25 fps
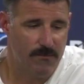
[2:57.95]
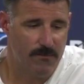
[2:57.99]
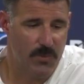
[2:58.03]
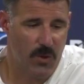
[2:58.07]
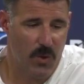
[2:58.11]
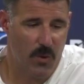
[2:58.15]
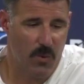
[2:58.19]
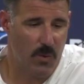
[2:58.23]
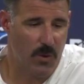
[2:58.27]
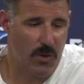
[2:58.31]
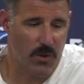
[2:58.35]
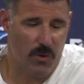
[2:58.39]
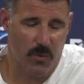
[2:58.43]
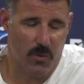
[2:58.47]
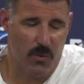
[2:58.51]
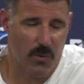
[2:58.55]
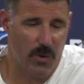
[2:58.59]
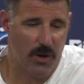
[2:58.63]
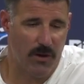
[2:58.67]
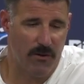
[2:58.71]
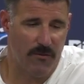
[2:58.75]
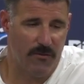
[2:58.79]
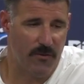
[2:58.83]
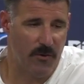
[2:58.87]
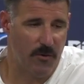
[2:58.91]
you know, whether we're
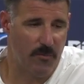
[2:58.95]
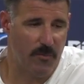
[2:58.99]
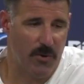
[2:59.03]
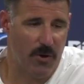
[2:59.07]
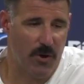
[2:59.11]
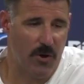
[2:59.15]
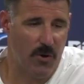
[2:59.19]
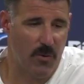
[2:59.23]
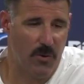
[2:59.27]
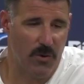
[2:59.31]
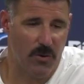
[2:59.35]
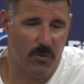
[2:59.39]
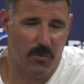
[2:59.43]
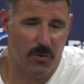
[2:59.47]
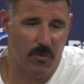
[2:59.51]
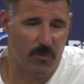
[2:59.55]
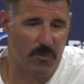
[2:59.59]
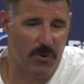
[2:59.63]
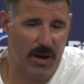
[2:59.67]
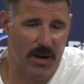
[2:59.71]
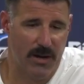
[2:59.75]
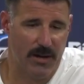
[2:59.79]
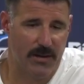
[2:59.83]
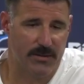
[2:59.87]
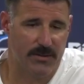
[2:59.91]
running football, whether we're
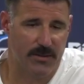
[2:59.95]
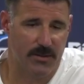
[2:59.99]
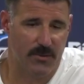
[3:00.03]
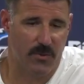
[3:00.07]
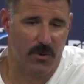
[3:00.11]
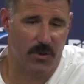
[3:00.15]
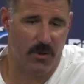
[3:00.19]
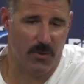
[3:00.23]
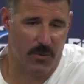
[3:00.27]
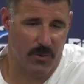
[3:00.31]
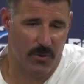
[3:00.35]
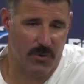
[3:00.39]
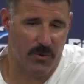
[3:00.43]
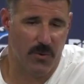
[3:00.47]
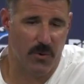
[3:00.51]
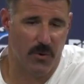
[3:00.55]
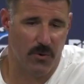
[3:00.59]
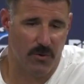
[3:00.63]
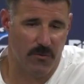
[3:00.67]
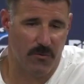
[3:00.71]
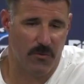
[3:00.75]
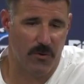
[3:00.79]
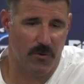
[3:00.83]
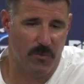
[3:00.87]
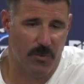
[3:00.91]
practicing, whether we're throwing
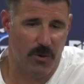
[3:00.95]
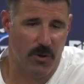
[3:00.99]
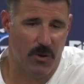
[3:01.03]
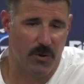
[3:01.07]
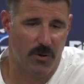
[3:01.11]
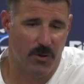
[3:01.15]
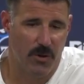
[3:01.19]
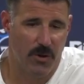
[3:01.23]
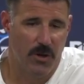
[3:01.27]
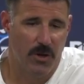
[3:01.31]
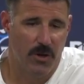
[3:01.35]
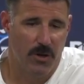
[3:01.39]
the football,